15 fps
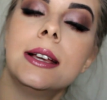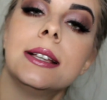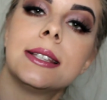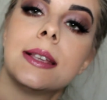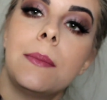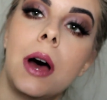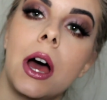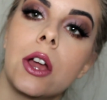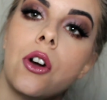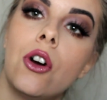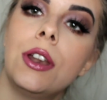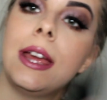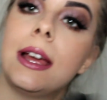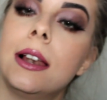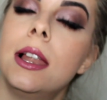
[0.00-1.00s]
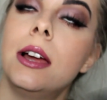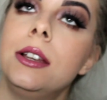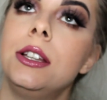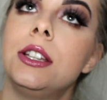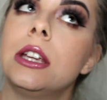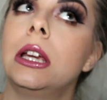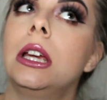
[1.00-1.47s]
some Iconic
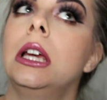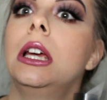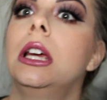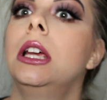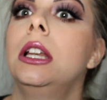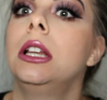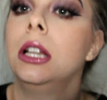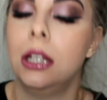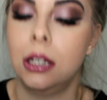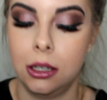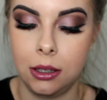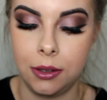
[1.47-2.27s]
London